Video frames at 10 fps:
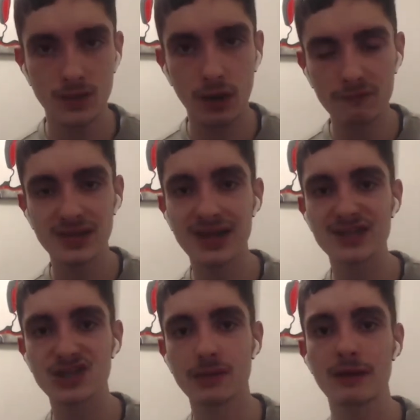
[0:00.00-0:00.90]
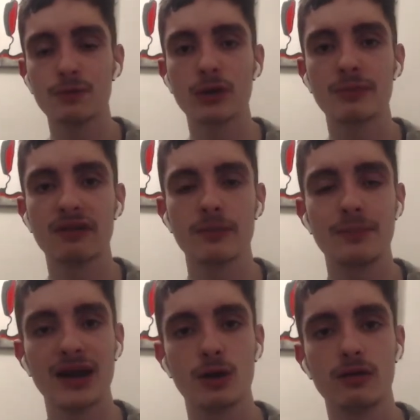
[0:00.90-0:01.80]
Obviously, last time out, we're coming off the
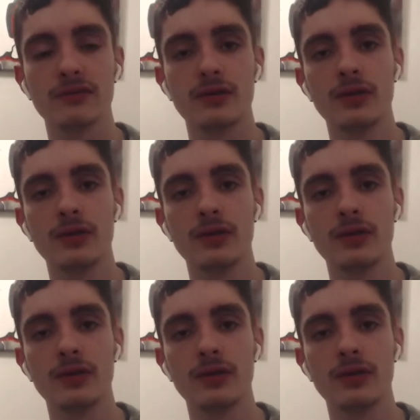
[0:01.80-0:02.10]
back of